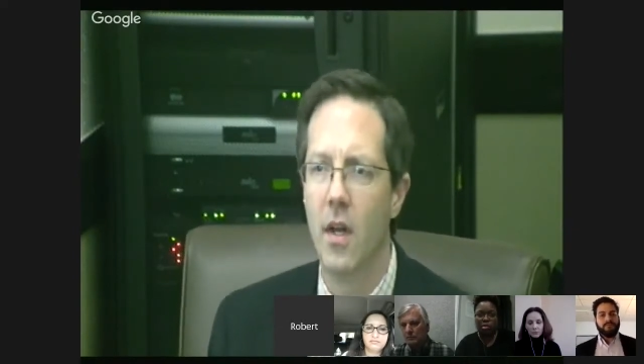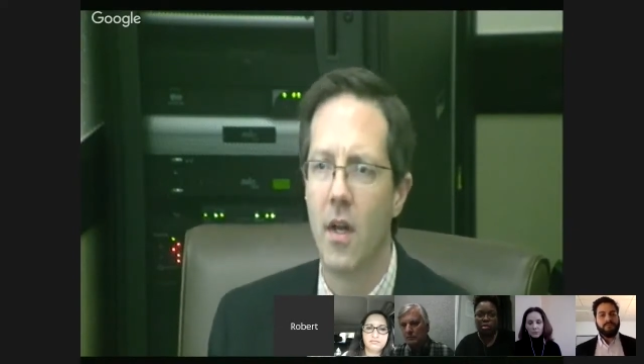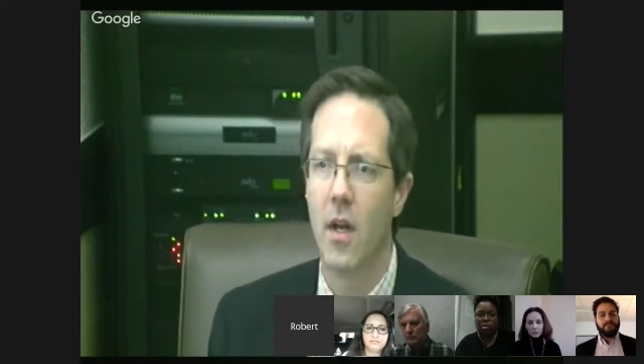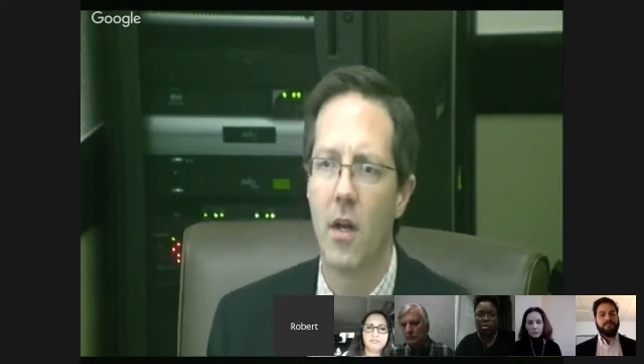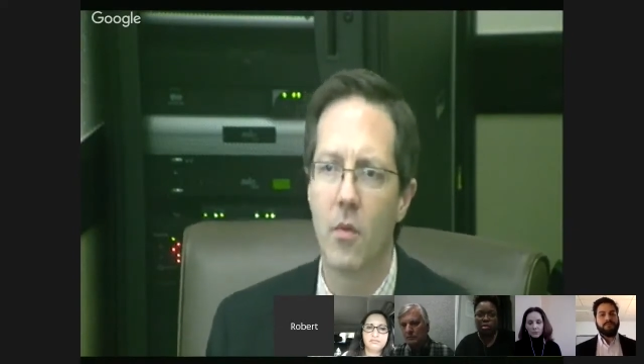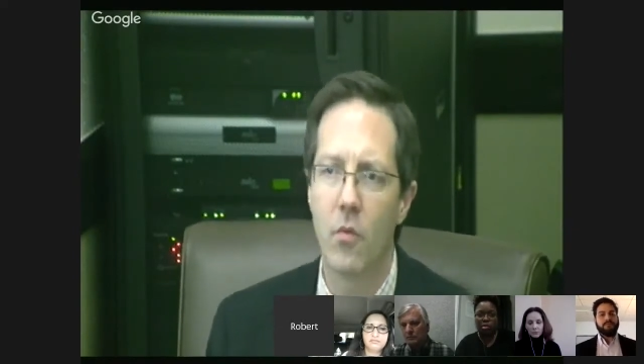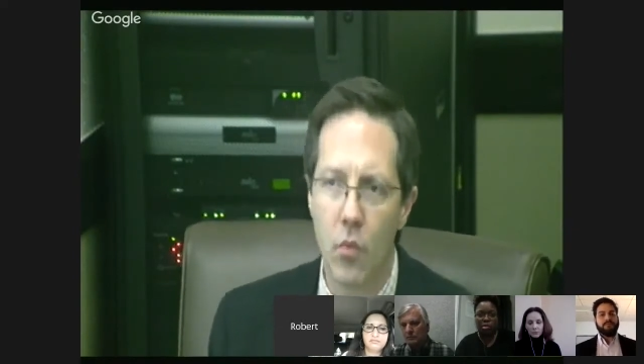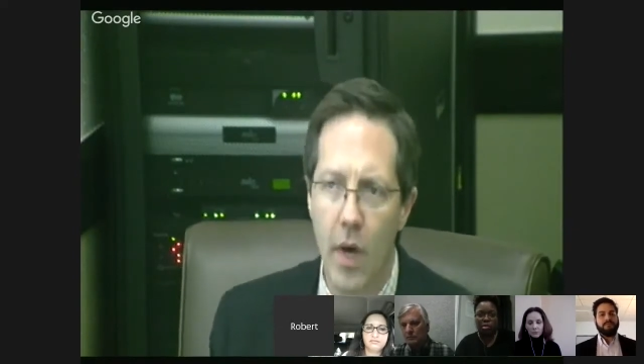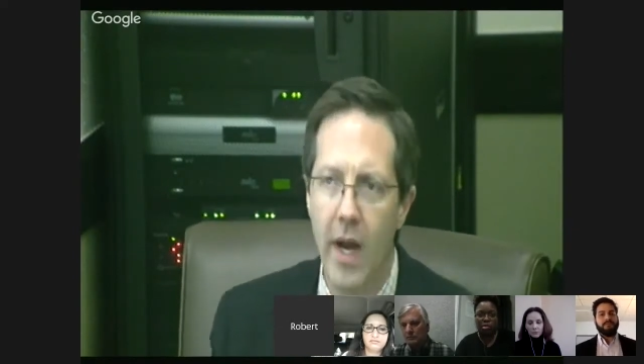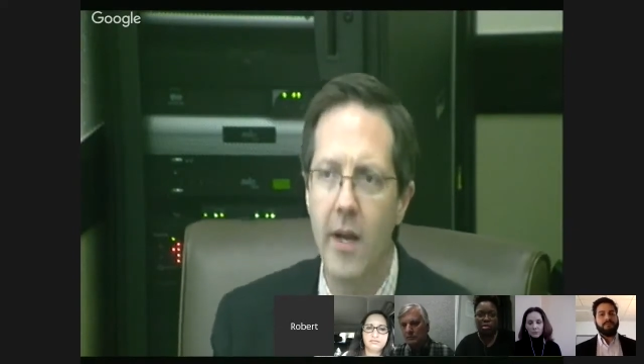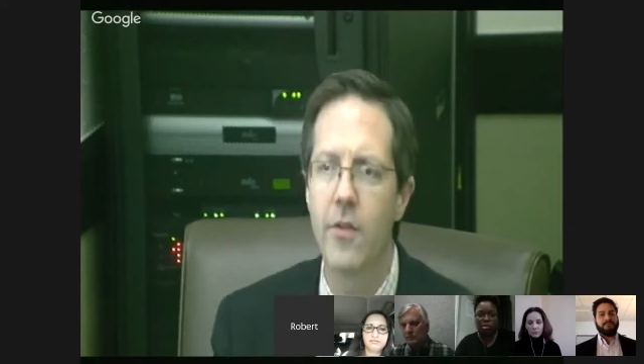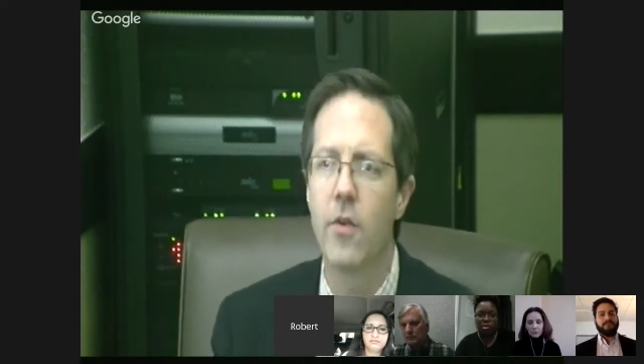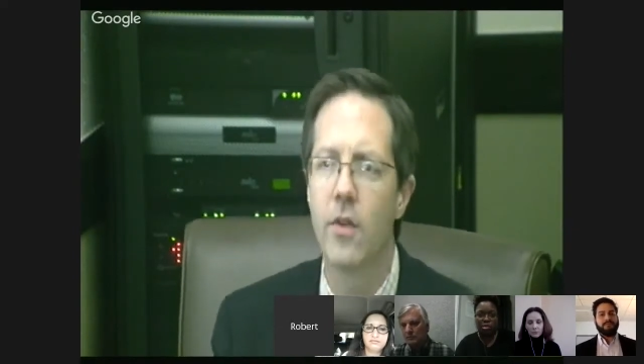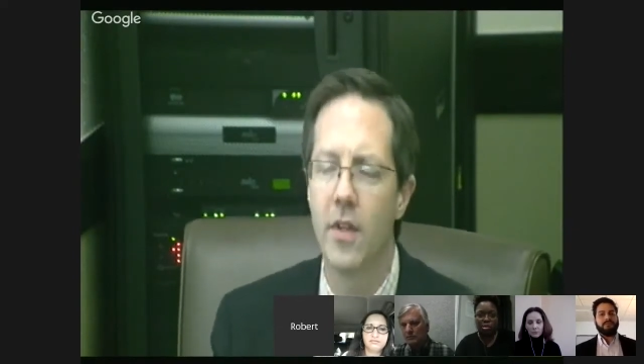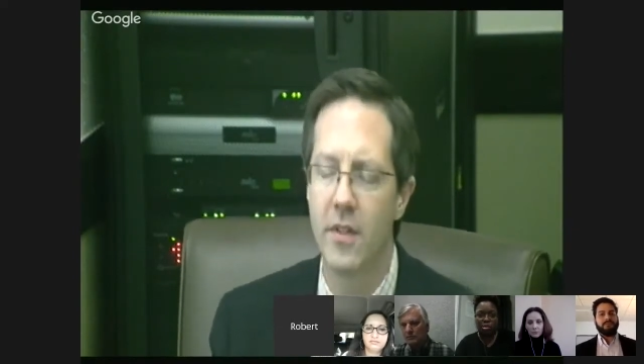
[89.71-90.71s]
uh,
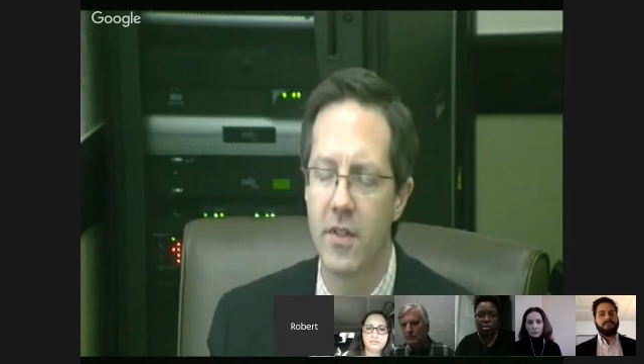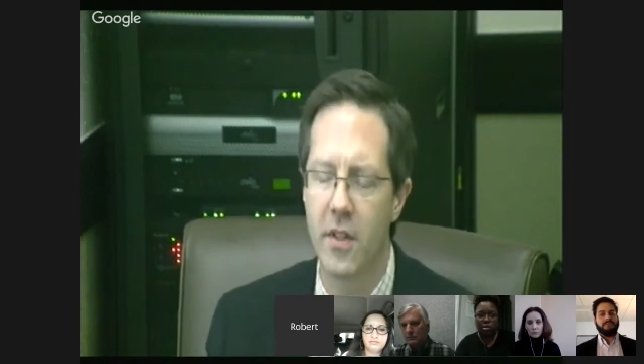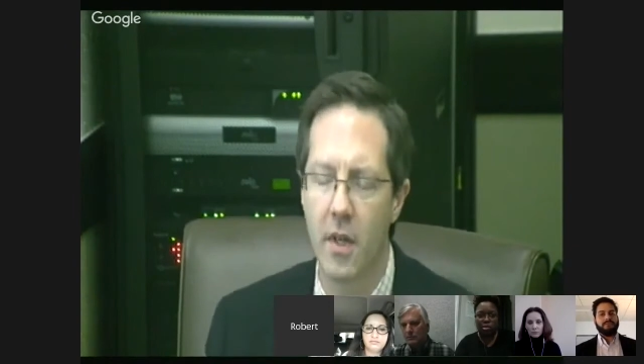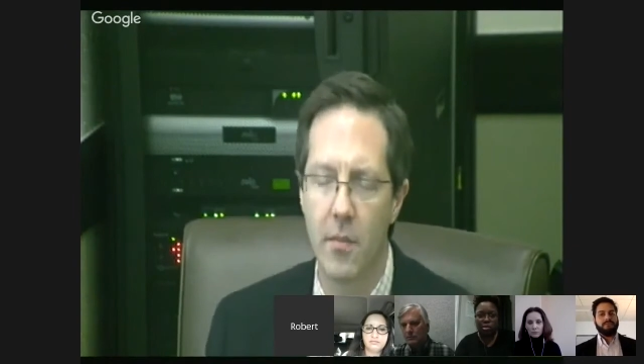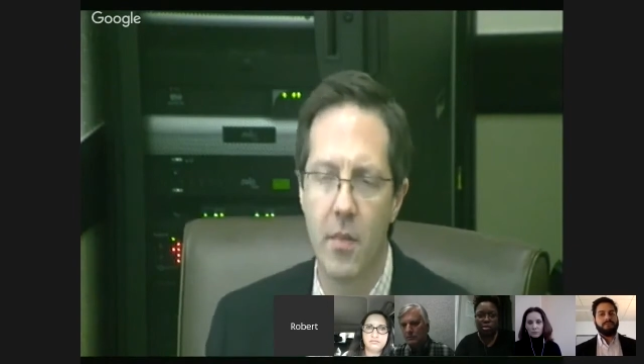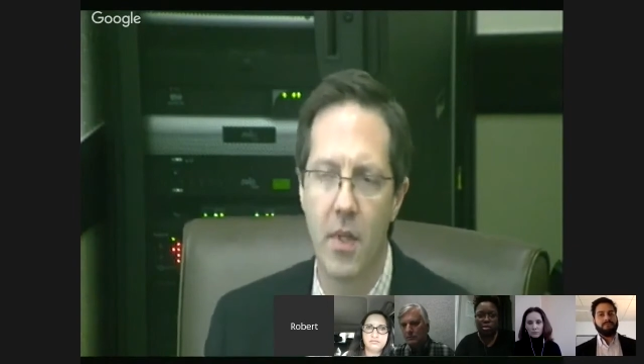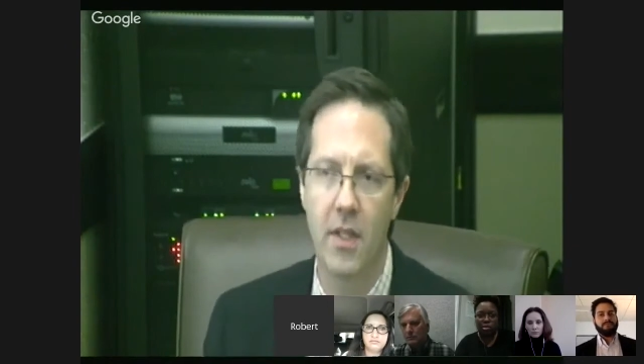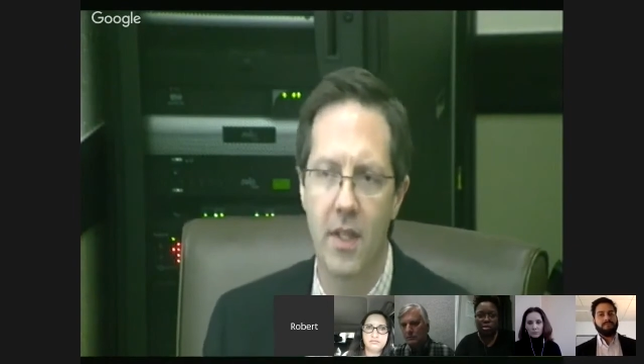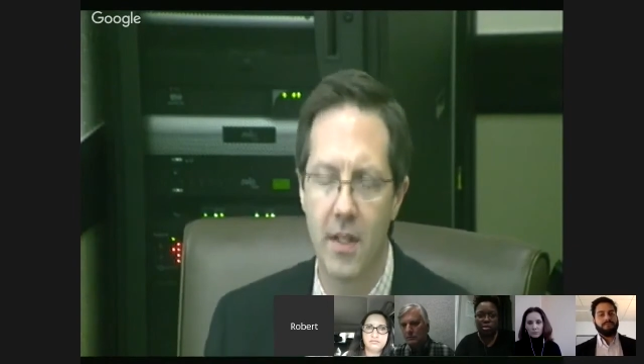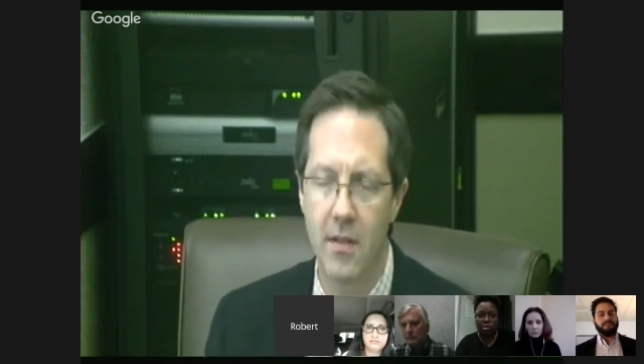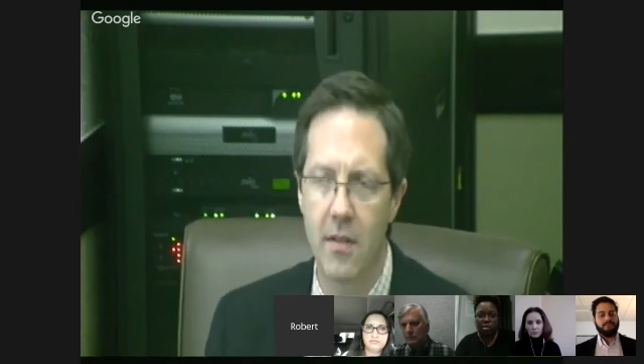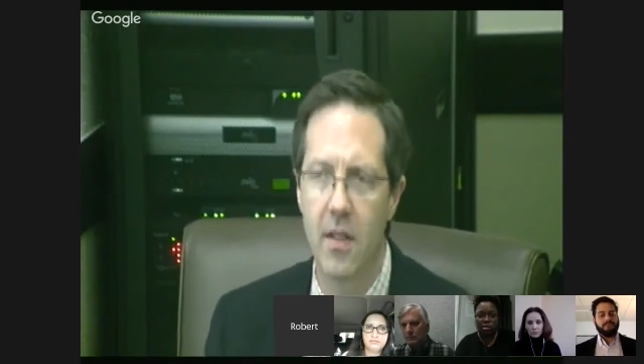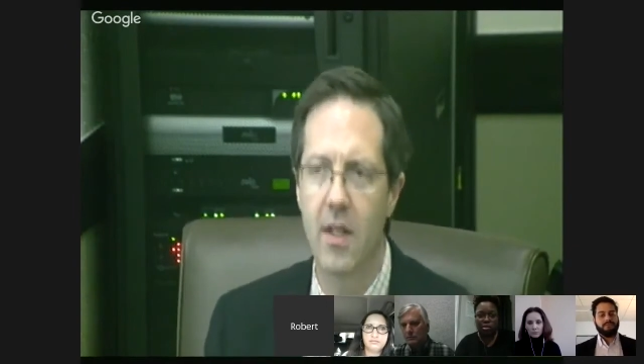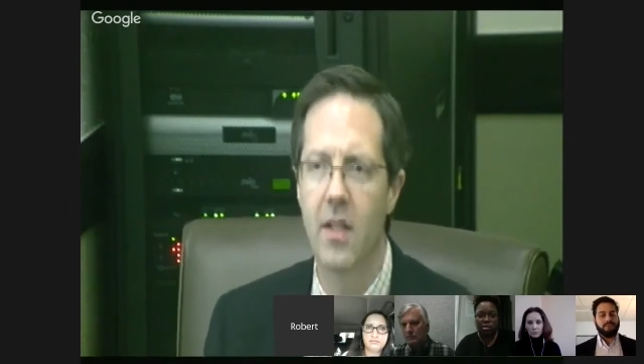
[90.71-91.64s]
rather than something that